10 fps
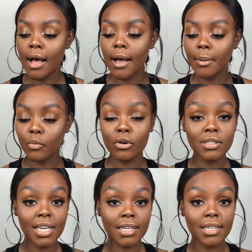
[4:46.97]

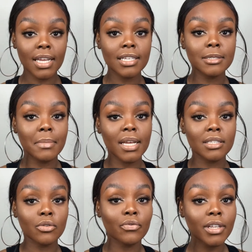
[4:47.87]
Real Techniques
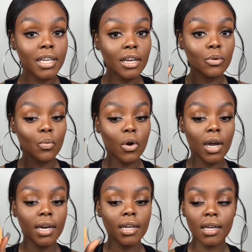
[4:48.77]
makes a really good
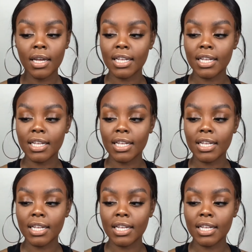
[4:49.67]
one.